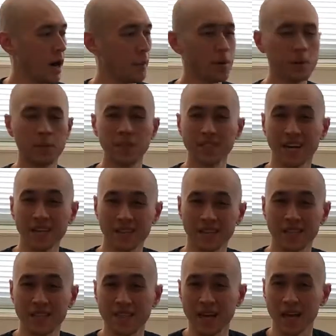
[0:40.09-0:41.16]
pretty much anything
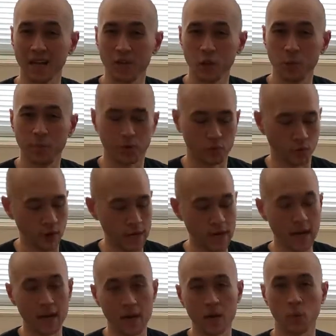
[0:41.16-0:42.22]
that's got a little bit of weight
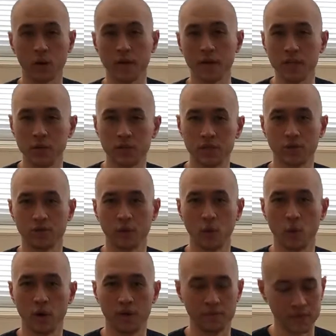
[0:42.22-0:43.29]
on it, we're going to use it for
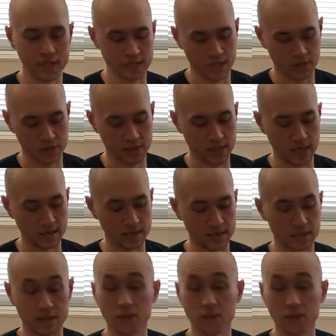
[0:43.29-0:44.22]
one of these exercises.